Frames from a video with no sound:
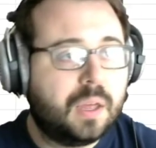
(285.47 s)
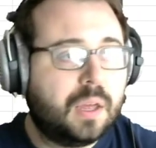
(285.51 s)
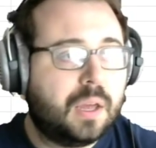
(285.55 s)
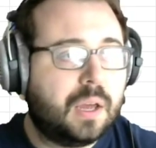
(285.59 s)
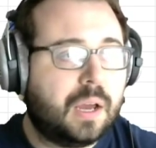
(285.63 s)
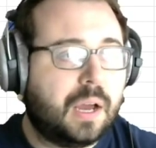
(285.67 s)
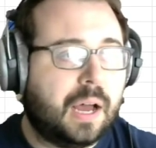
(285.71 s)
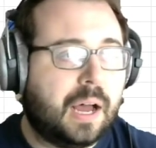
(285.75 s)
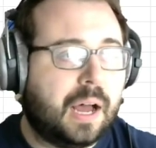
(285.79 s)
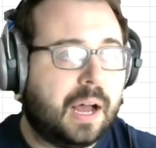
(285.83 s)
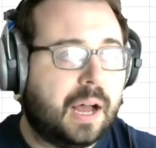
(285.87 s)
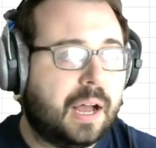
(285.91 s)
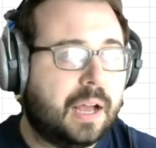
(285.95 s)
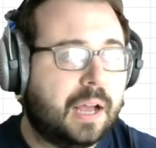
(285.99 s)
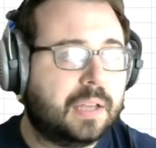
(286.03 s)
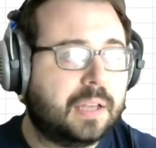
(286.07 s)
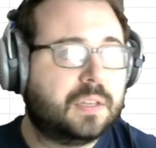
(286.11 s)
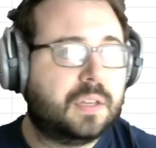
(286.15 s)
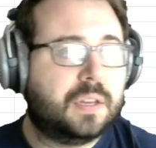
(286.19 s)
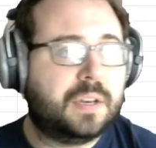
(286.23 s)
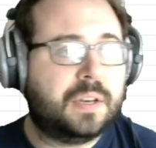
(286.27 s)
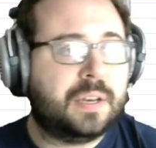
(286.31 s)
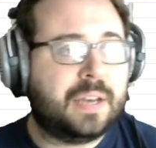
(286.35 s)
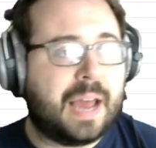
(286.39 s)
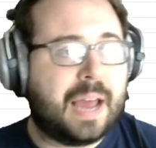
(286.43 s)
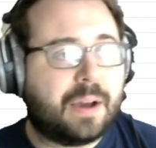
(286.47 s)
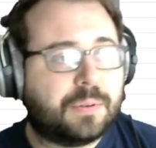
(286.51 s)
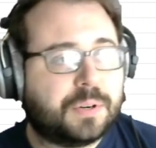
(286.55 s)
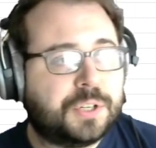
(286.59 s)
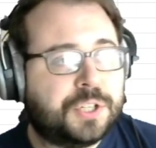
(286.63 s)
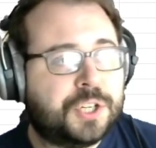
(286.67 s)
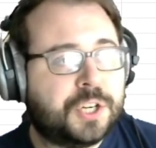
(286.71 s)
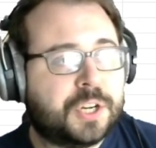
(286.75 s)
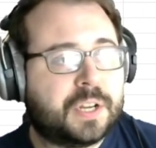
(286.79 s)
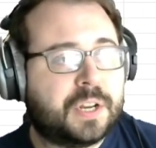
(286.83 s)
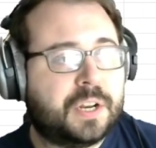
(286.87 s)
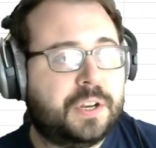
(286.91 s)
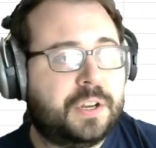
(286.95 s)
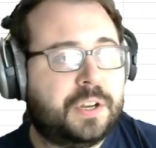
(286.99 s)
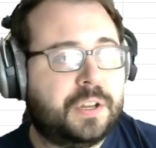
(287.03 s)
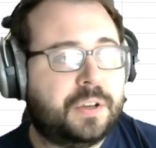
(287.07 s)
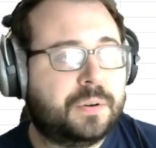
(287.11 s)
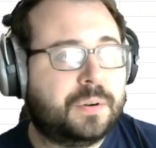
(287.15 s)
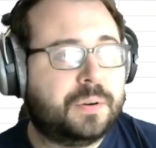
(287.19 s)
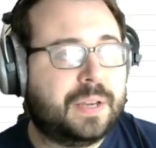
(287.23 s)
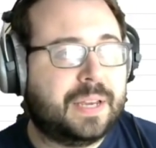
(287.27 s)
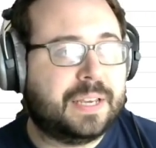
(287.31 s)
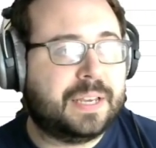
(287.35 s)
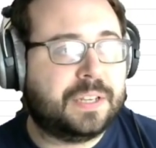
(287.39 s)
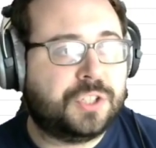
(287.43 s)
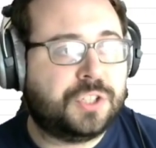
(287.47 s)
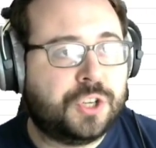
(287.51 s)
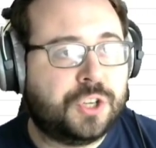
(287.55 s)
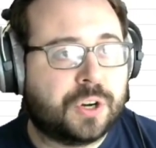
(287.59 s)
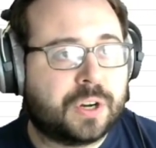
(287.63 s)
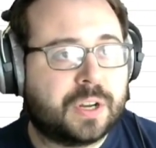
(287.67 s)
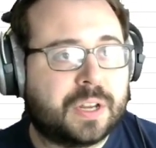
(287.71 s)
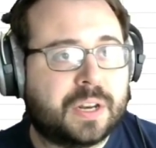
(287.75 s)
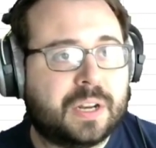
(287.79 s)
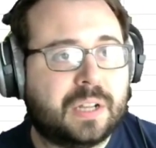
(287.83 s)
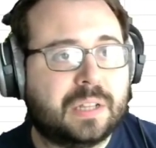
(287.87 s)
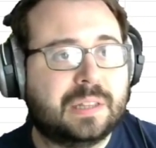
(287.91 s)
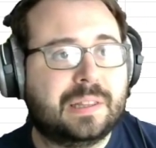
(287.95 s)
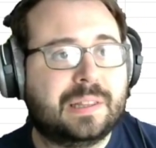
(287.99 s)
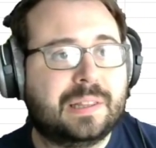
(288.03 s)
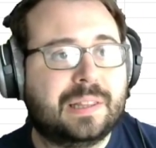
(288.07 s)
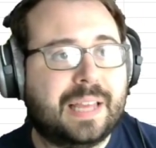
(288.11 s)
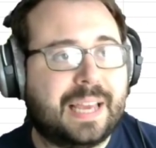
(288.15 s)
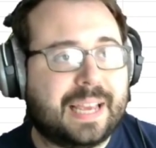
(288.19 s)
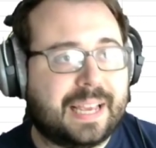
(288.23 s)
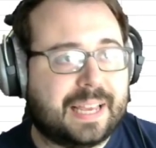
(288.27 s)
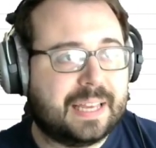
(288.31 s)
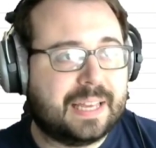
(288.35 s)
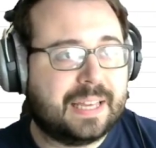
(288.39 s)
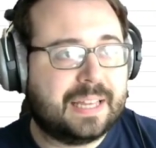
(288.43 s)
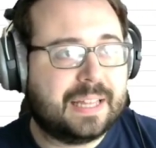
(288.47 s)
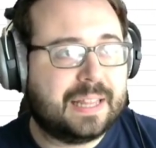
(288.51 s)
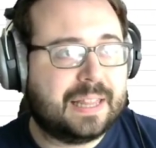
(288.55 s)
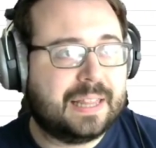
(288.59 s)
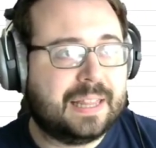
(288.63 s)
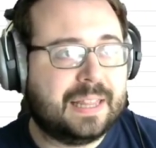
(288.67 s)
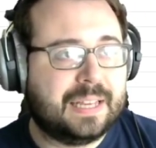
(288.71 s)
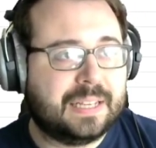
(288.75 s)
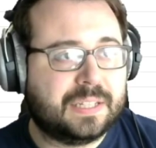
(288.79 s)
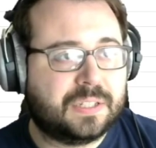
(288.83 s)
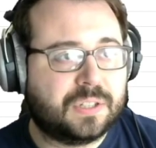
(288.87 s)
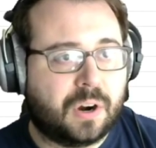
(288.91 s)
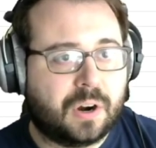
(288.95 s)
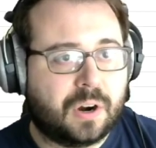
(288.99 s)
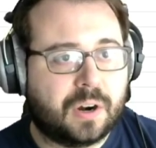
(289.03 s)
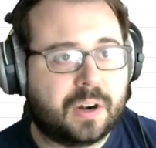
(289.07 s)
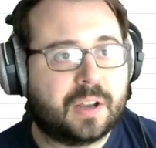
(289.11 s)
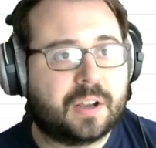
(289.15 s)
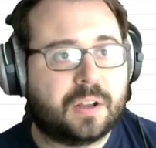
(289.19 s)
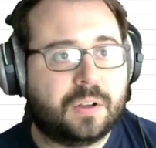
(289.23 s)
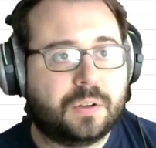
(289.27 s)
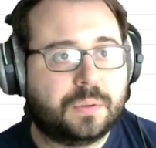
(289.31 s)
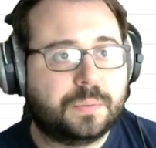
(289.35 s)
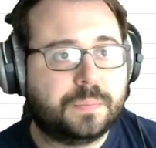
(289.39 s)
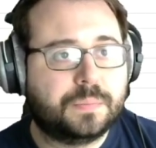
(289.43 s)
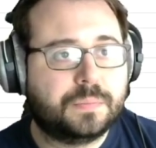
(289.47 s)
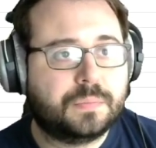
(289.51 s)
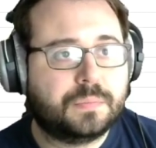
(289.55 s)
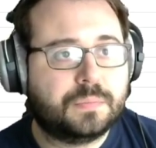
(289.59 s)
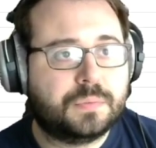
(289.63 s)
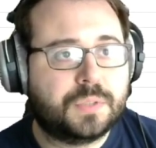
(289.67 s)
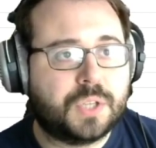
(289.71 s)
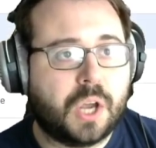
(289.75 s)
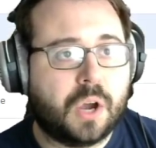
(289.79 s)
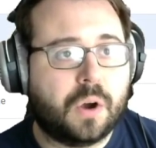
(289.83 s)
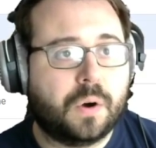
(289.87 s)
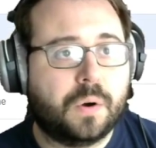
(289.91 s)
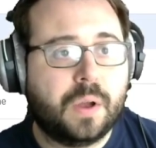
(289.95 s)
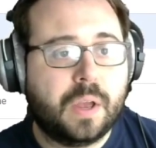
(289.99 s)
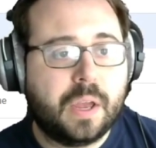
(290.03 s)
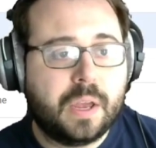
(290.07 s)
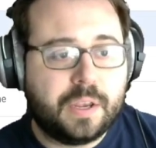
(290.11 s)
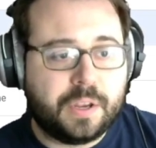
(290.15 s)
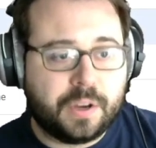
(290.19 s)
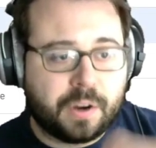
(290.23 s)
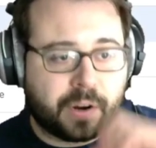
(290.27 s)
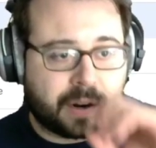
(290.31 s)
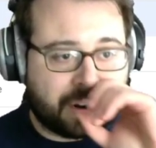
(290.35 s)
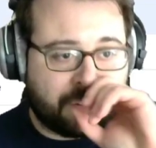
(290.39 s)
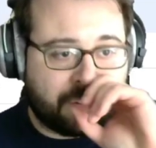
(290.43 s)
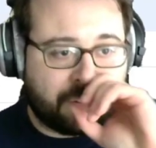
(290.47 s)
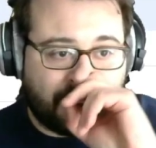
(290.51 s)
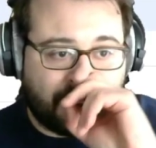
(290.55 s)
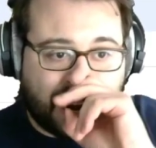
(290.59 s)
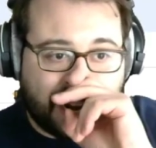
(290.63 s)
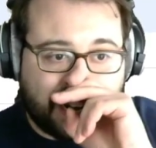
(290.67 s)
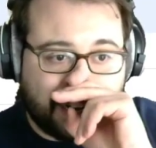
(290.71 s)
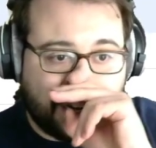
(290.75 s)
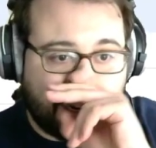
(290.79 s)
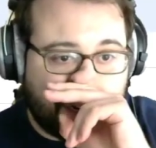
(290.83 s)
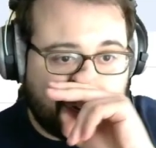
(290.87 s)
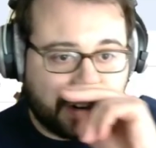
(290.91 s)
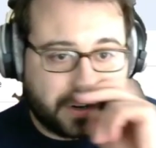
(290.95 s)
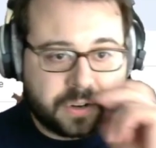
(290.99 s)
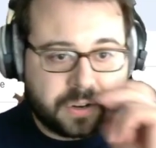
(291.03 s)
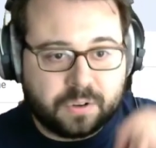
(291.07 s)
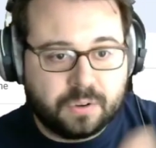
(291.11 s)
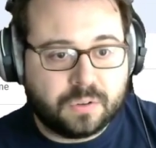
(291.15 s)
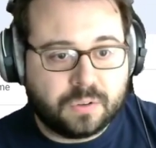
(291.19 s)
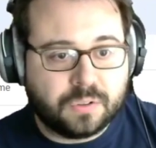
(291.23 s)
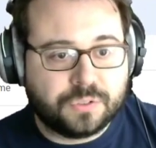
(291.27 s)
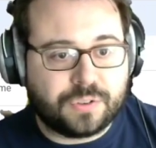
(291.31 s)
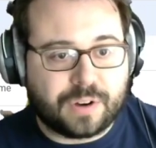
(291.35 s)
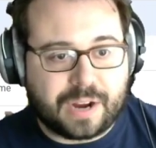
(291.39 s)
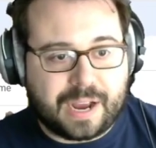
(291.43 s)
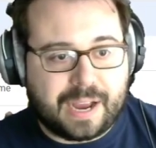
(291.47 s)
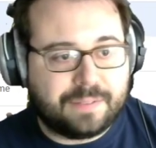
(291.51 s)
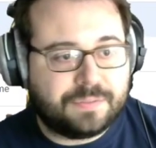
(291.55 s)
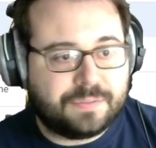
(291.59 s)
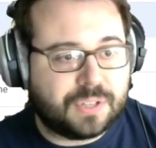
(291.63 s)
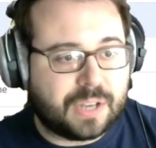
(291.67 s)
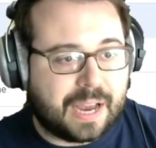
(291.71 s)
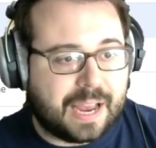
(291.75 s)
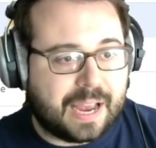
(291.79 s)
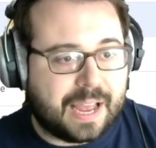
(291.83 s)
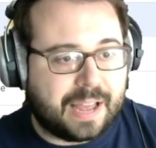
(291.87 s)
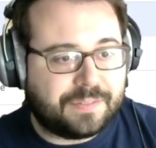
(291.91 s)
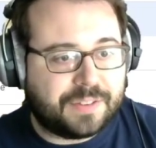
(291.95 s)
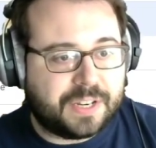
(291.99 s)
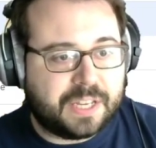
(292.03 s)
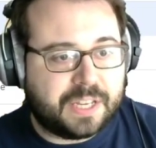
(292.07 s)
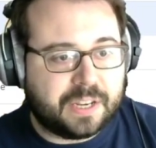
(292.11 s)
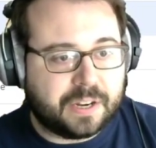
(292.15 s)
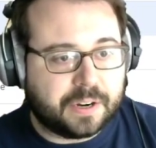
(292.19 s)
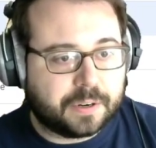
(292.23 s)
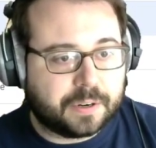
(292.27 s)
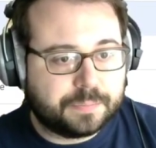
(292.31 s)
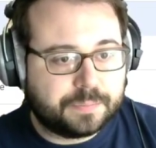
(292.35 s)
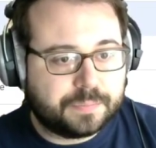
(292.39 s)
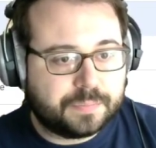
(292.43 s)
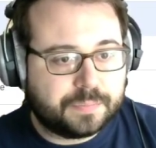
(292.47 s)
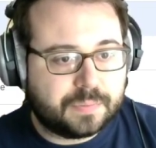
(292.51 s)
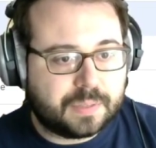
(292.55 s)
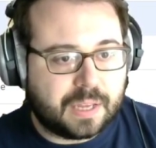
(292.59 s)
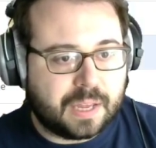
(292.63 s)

Now what you're going to do is you're going to link this article. So you're going to find it in your Google Drive. So I have it here.